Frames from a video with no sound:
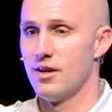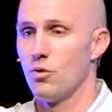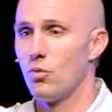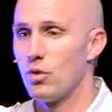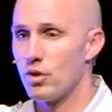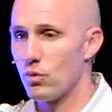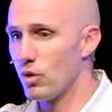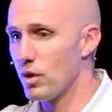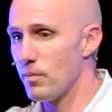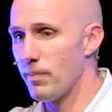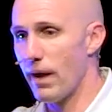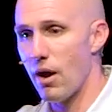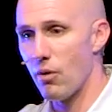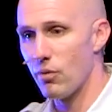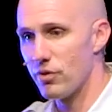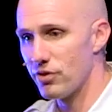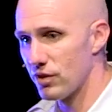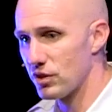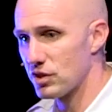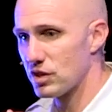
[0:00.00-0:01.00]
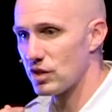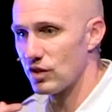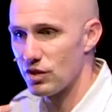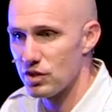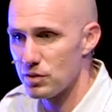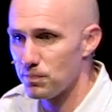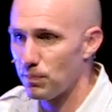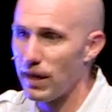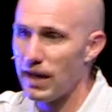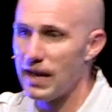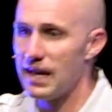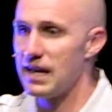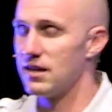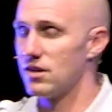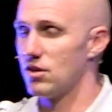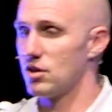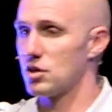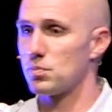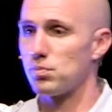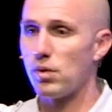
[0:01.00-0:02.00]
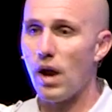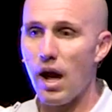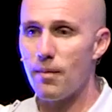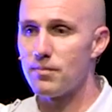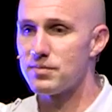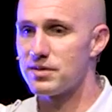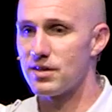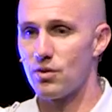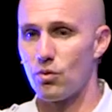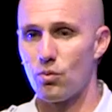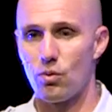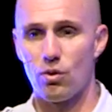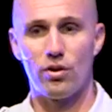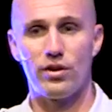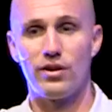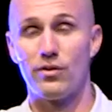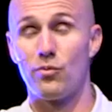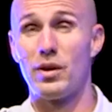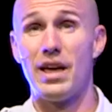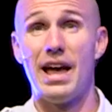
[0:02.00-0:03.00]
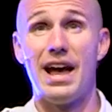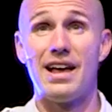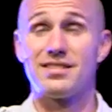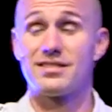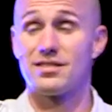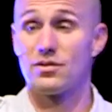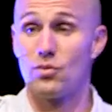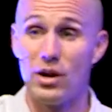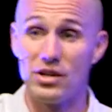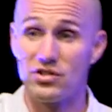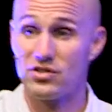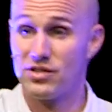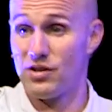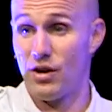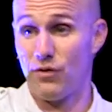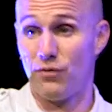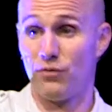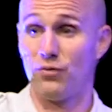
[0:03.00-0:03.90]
What, what, about when there's, there's pain and there's problems in the world and we ask questions, our